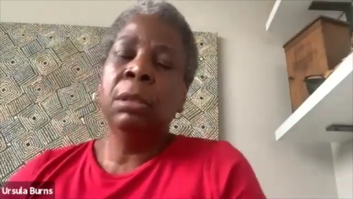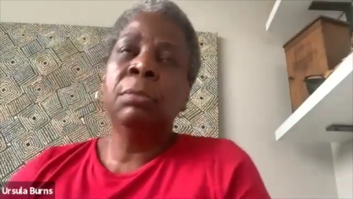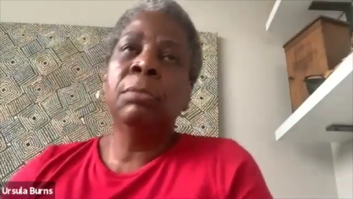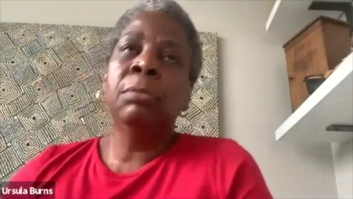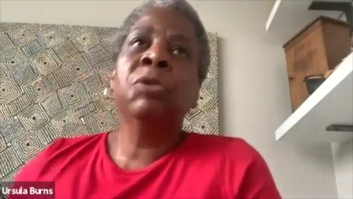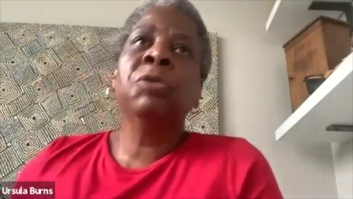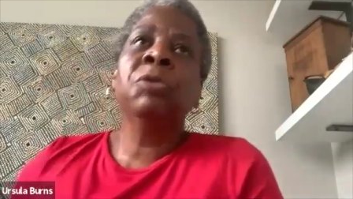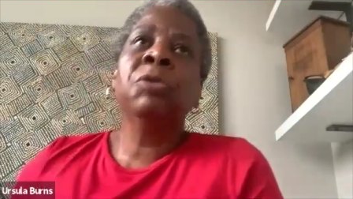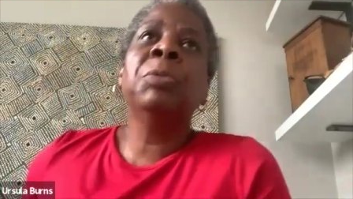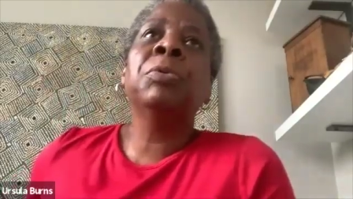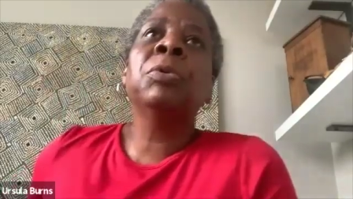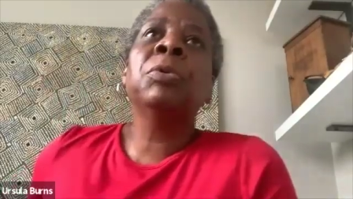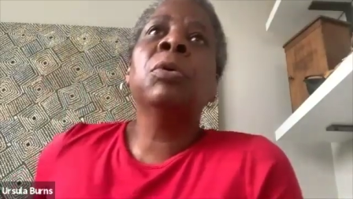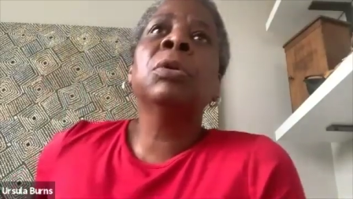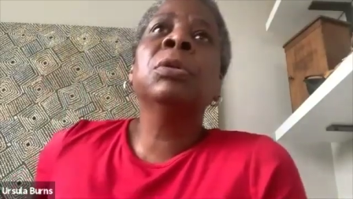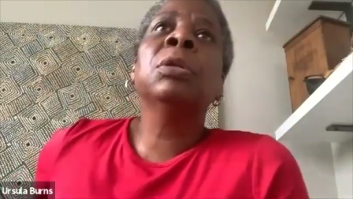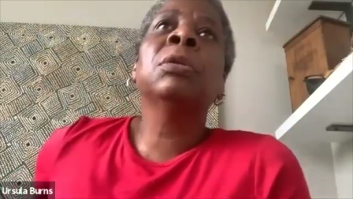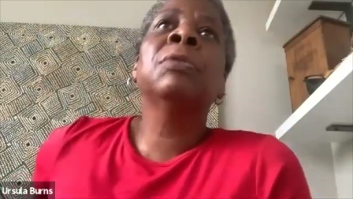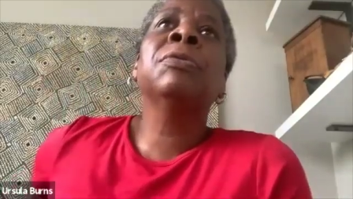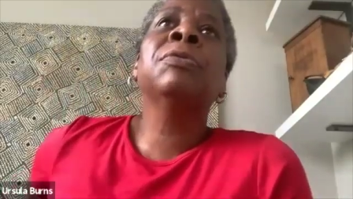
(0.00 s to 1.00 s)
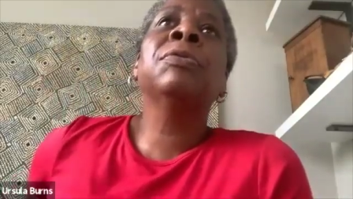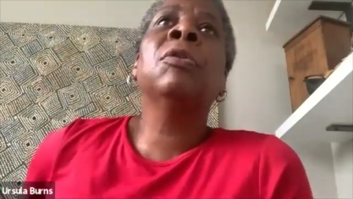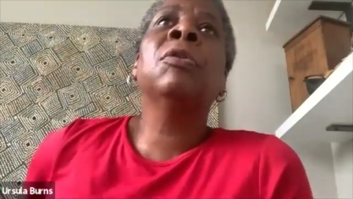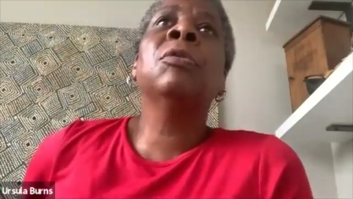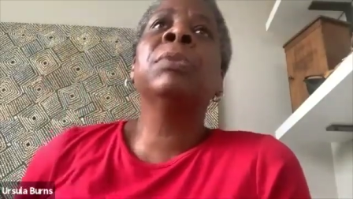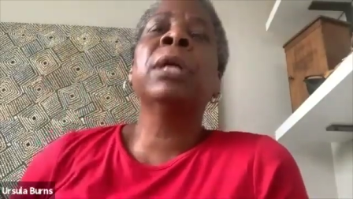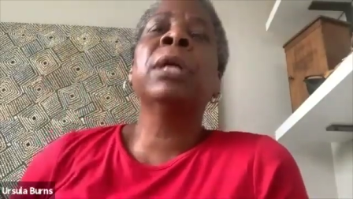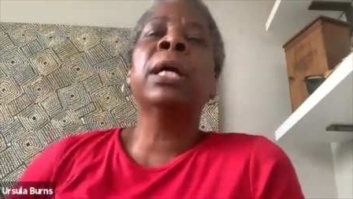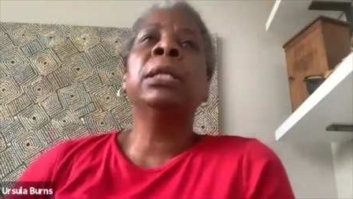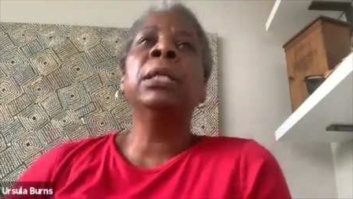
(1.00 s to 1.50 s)
most people on this phone,
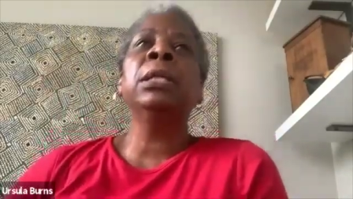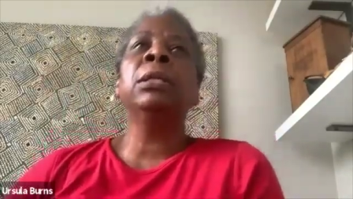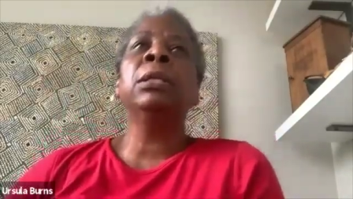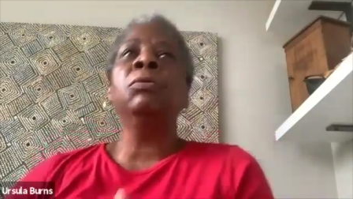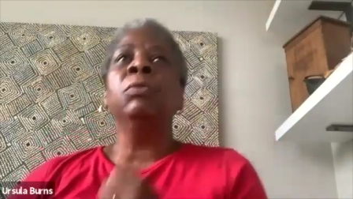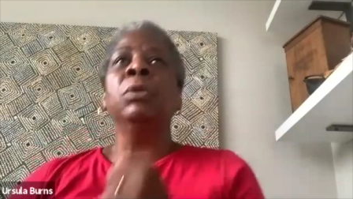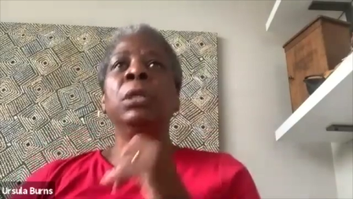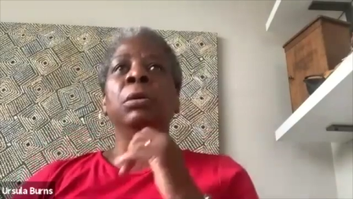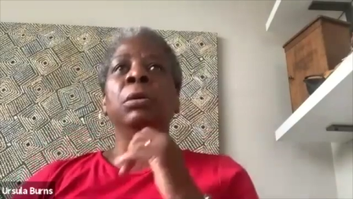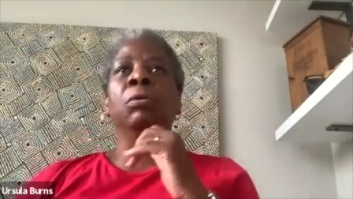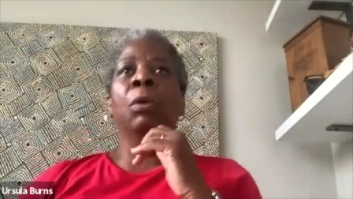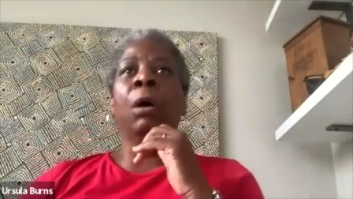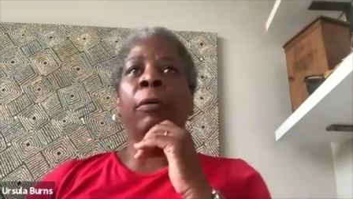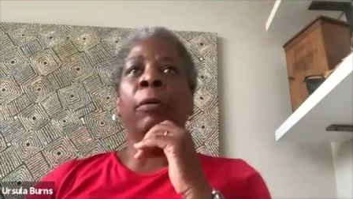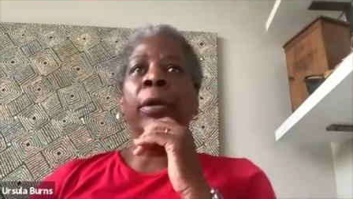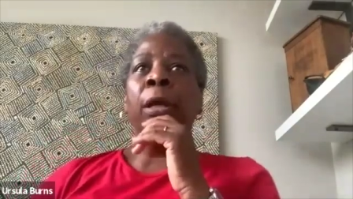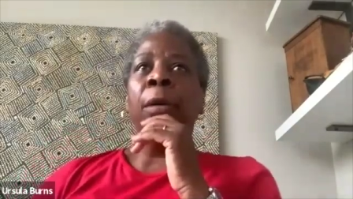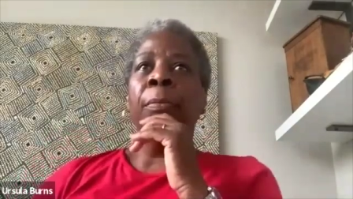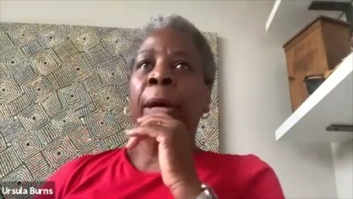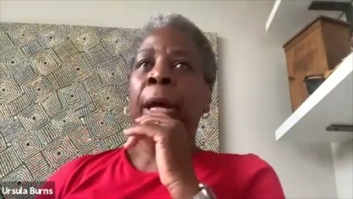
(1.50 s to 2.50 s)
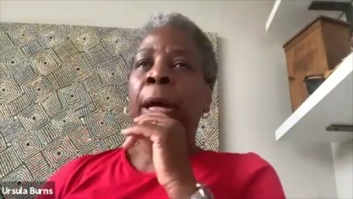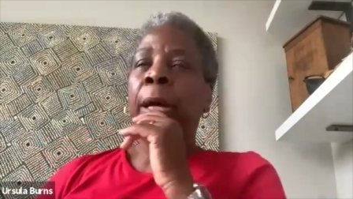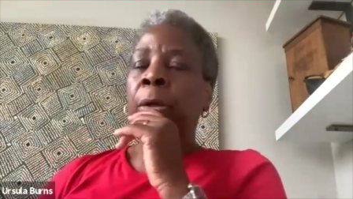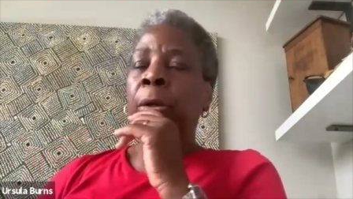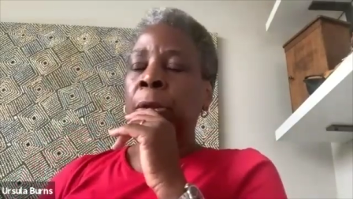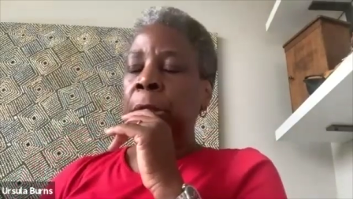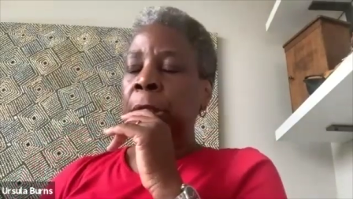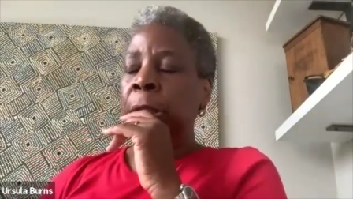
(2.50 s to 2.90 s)
but I didn't really worry about